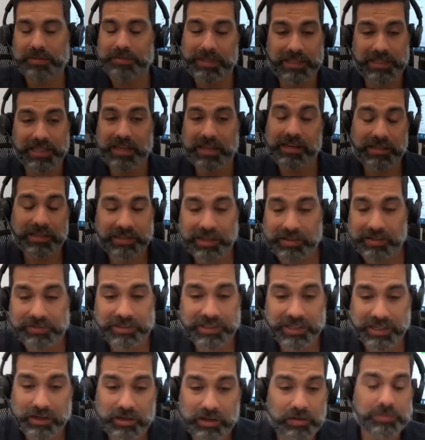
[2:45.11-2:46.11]
I mean, that
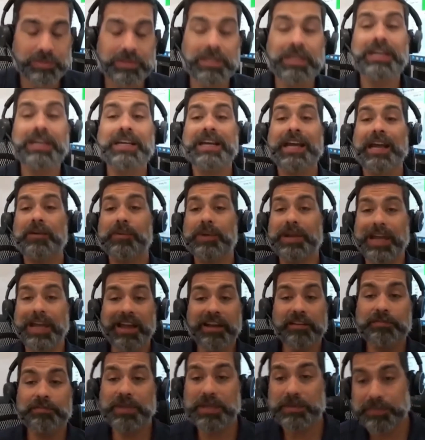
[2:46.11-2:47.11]
definitely helps, and we
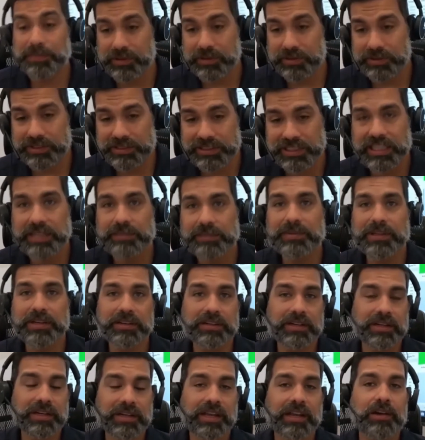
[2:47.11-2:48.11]
have people on the team that
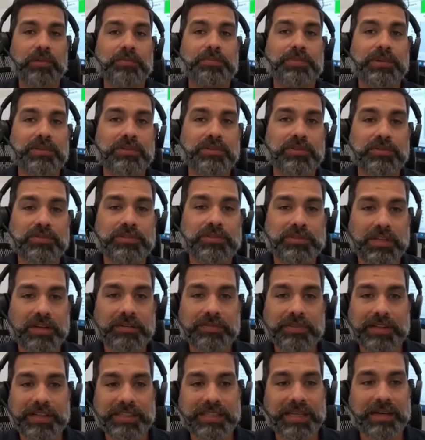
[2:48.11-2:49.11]
are going to help you do
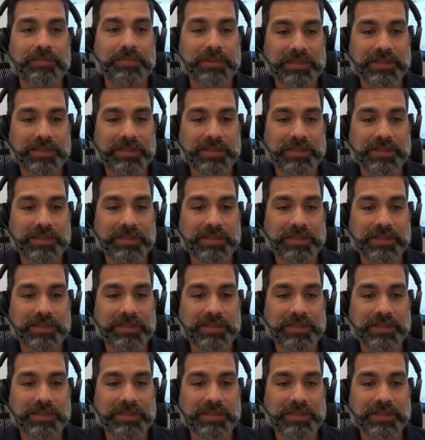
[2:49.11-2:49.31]
stuff like that.